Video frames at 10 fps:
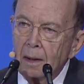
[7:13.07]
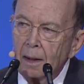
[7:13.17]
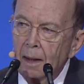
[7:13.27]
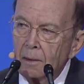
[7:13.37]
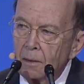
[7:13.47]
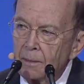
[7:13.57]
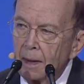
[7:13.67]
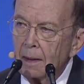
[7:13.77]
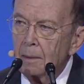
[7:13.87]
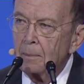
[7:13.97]
can
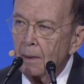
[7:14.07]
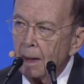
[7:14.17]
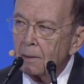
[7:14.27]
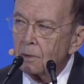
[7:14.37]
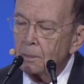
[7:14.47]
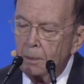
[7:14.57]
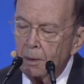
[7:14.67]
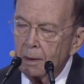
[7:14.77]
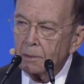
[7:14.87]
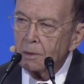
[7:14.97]
develop
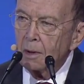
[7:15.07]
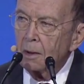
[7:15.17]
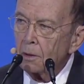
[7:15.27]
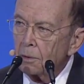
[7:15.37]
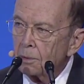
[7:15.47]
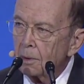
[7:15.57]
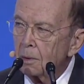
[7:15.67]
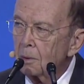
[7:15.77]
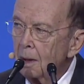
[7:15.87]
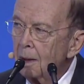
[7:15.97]
exports
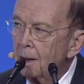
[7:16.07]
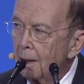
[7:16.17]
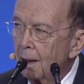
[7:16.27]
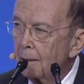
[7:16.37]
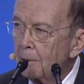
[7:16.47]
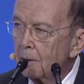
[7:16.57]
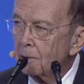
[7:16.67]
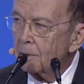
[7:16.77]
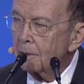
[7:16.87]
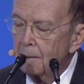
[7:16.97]
through e-commerce.